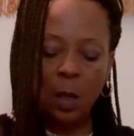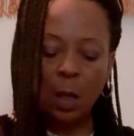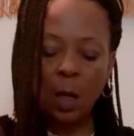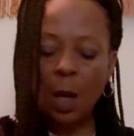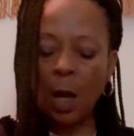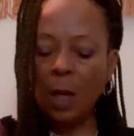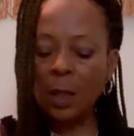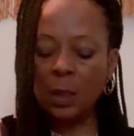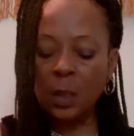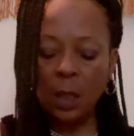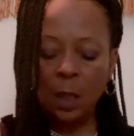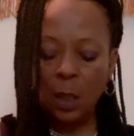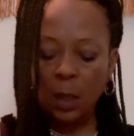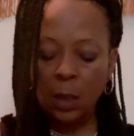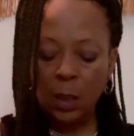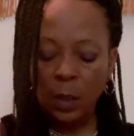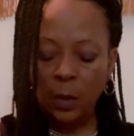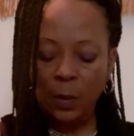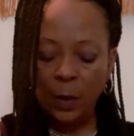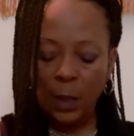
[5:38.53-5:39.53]
God's going to
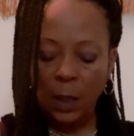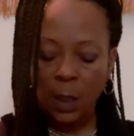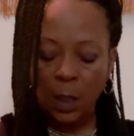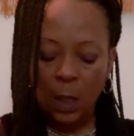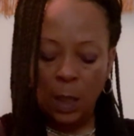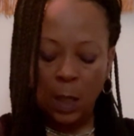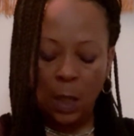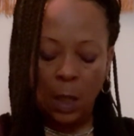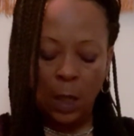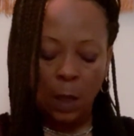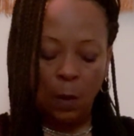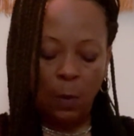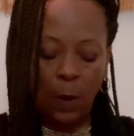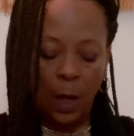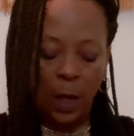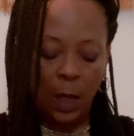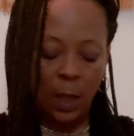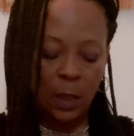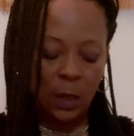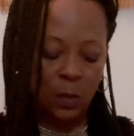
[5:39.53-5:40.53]
do it
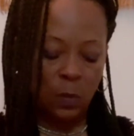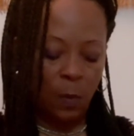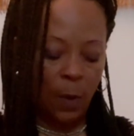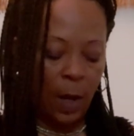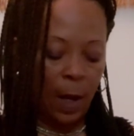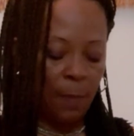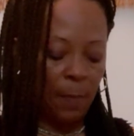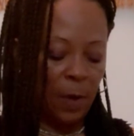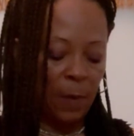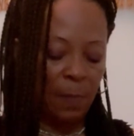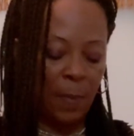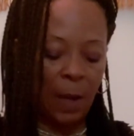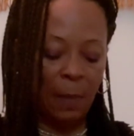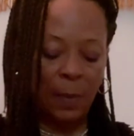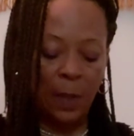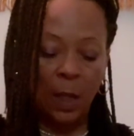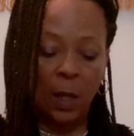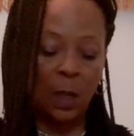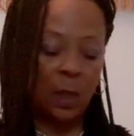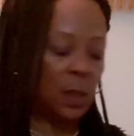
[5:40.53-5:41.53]
anyway, his way. But
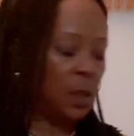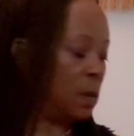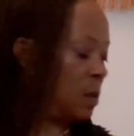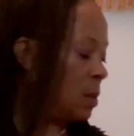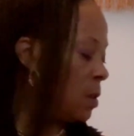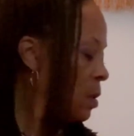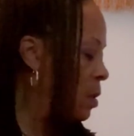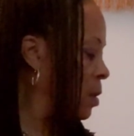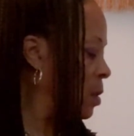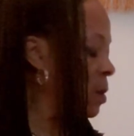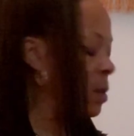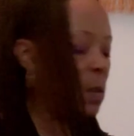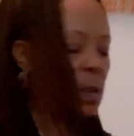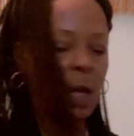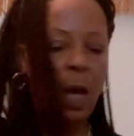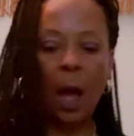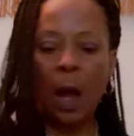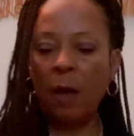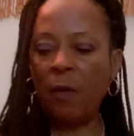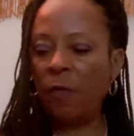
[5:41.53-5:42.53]
maybe the
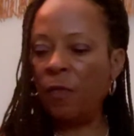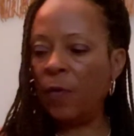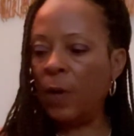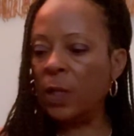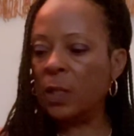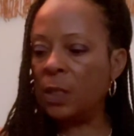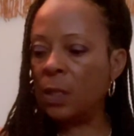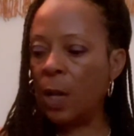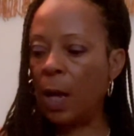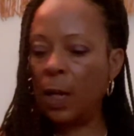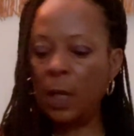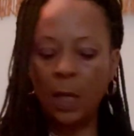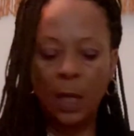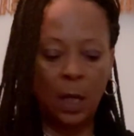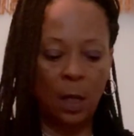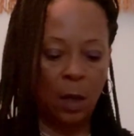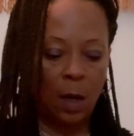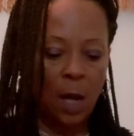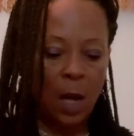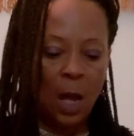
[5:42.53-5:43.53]
Hierophant's not
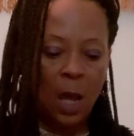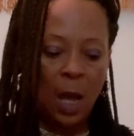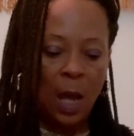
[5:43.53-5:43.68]
here.